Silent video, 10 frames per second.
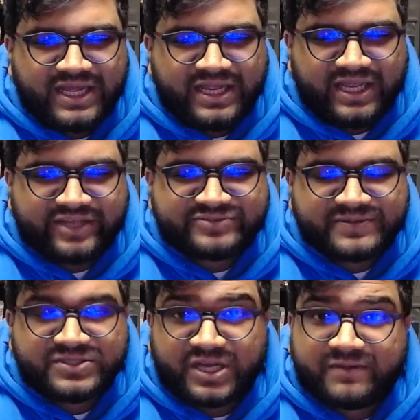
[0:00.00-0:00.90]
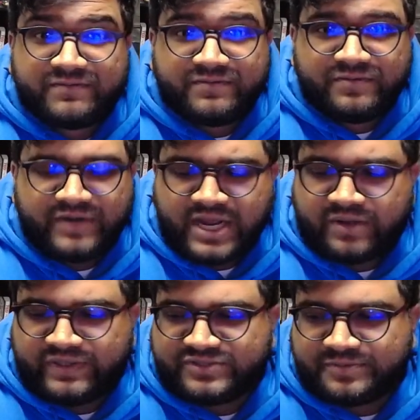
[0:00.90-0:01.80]
It's been tough. Now,
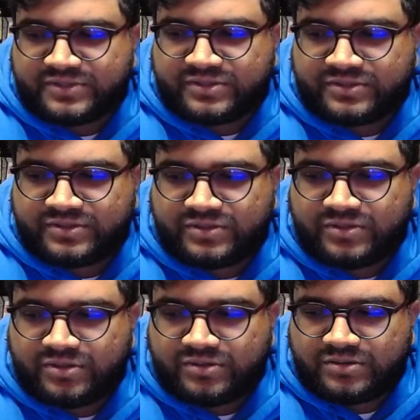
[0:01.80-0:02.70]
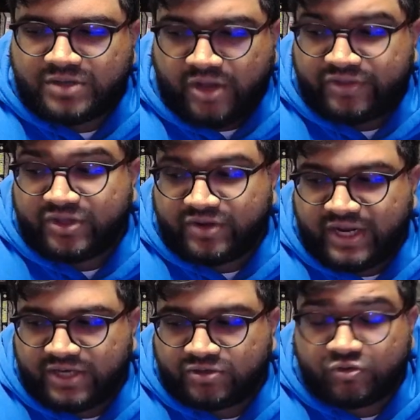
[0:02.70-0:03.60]
it's been, on the other
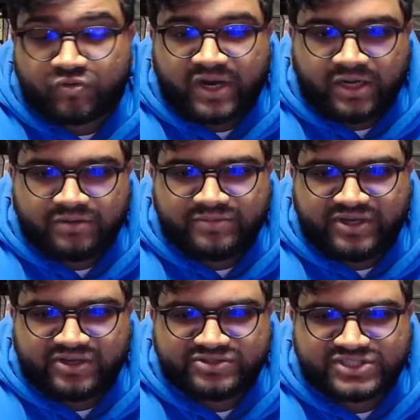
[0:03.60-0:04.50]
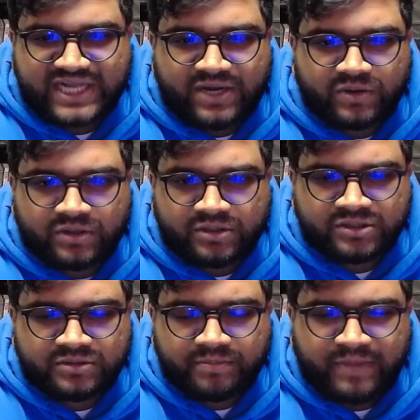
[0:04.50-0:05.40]
hand, great because our
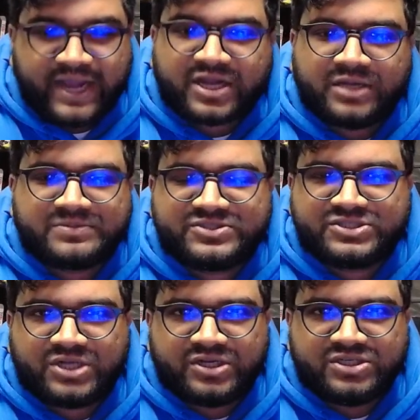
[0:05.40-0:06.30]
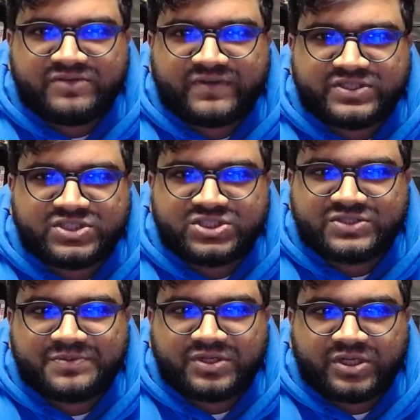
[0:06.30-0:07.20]
backups on defense are just
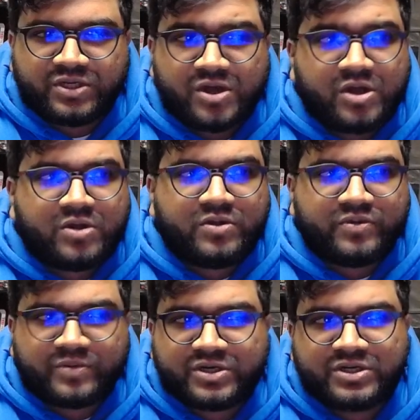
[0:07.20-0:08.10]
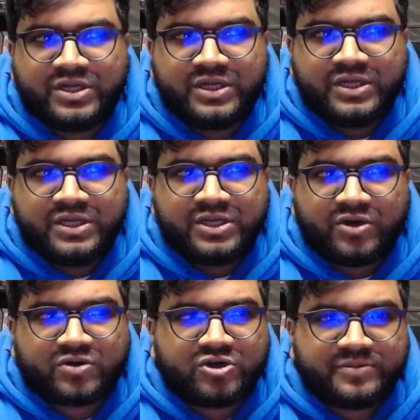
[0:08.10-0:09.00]
putting in all the work. You know,
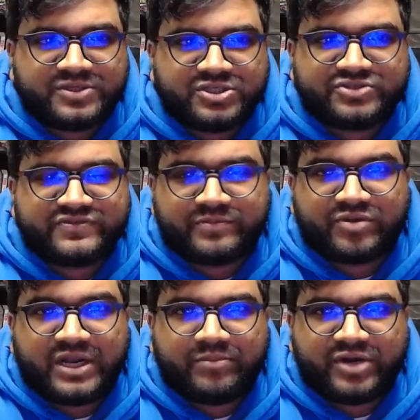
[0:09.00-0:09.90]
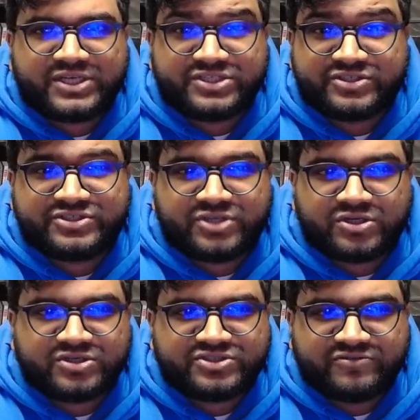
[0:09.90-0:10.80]
Kirby Joseph and Brian Branch as our starters have